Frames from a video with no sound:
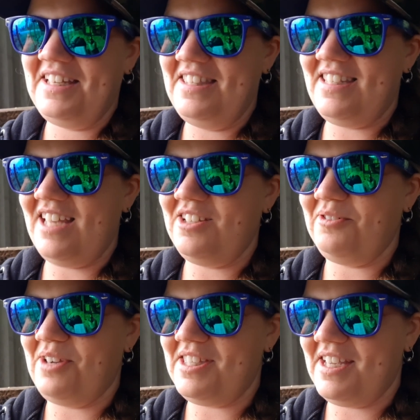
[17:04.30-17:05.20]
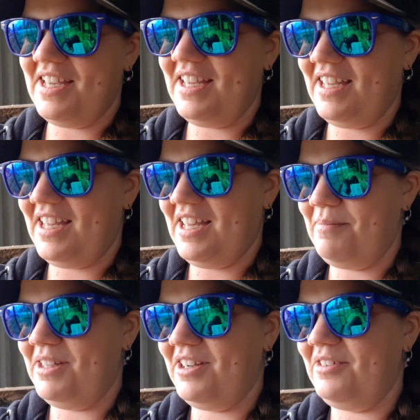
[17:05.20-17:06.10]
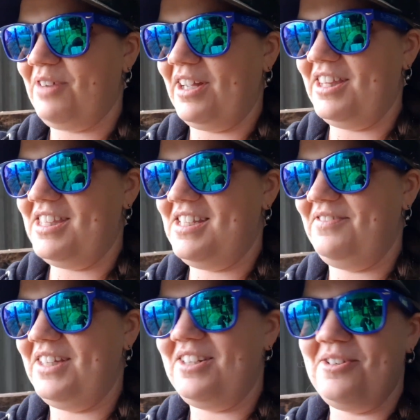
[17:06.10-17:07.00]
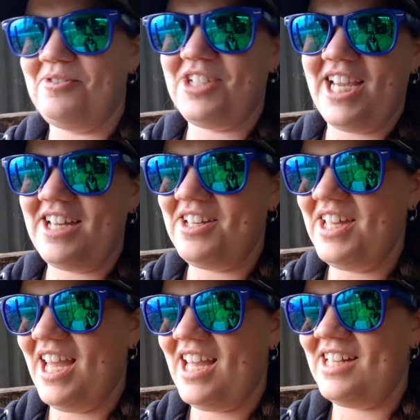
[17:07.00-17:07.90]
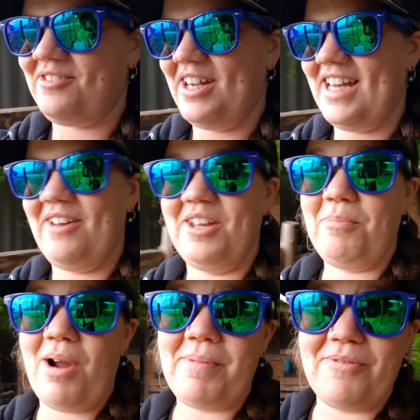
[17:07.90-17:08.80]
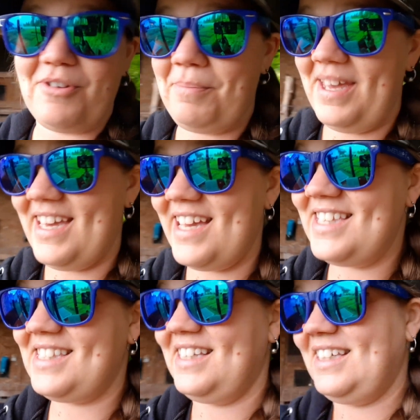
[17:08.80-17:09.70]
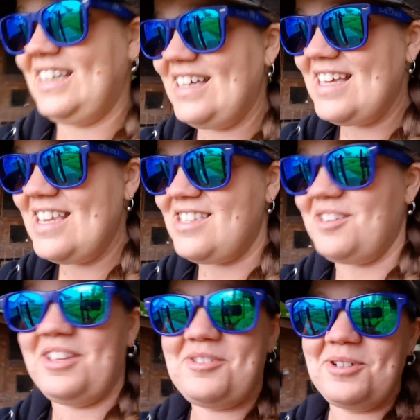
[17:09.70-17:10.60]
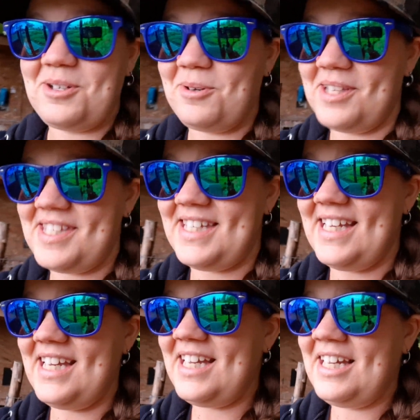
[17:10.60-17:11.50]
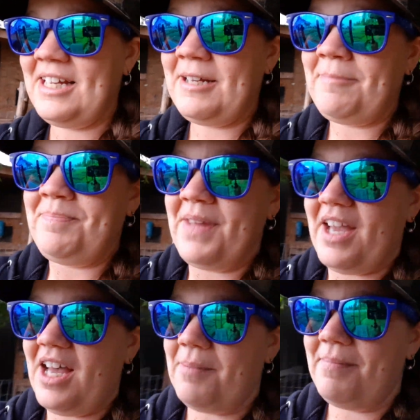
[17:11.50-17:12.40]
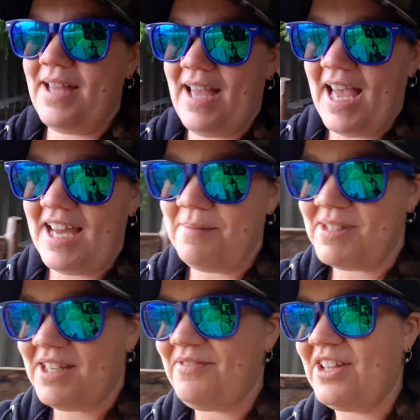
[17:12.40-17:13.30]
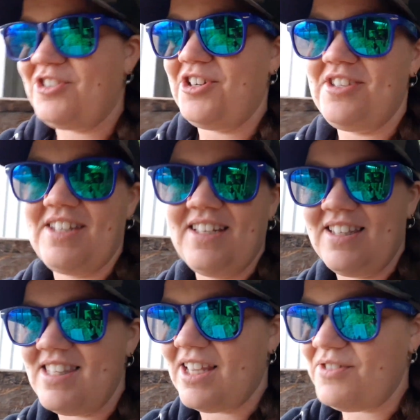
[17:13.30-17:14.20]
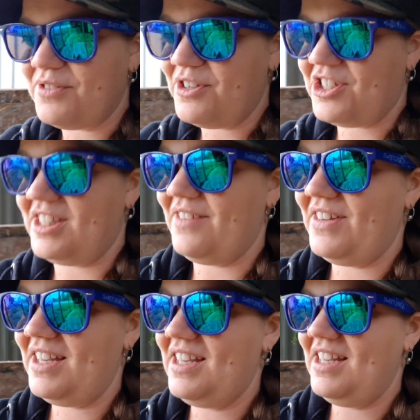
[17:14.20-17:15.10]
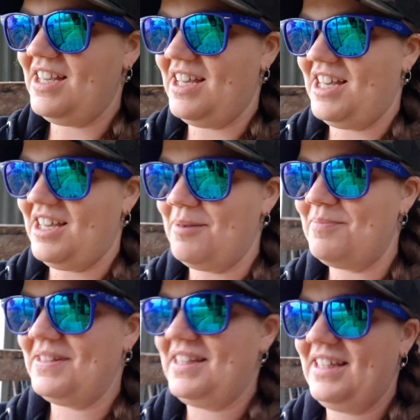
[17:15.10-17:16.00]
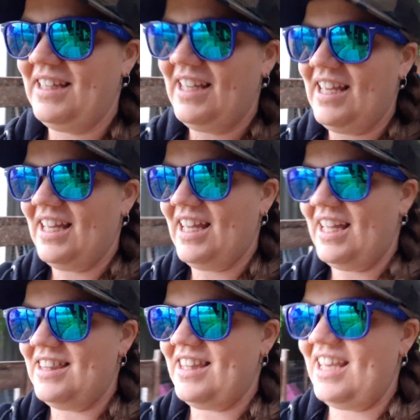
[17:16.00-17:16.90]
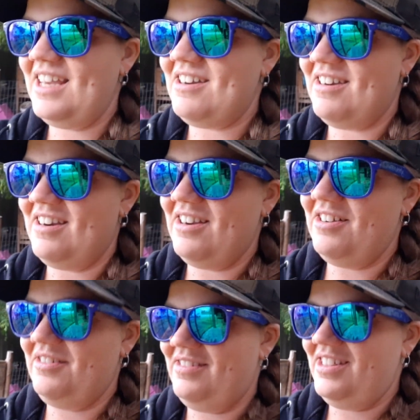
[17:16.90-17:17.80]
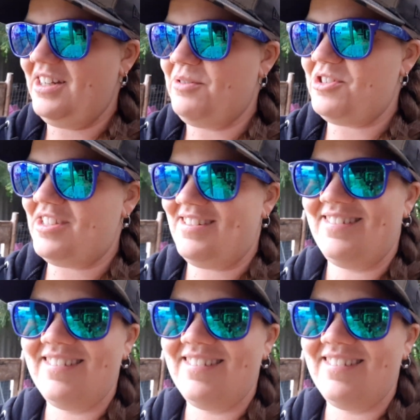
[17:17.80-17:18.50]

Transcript: Daniel Rizza. They're a relatively new channel, and right now they're prepping for pigs. So that's really cool to see. Adam's Adventures in Self-Sufficient Living. And they are, you know, just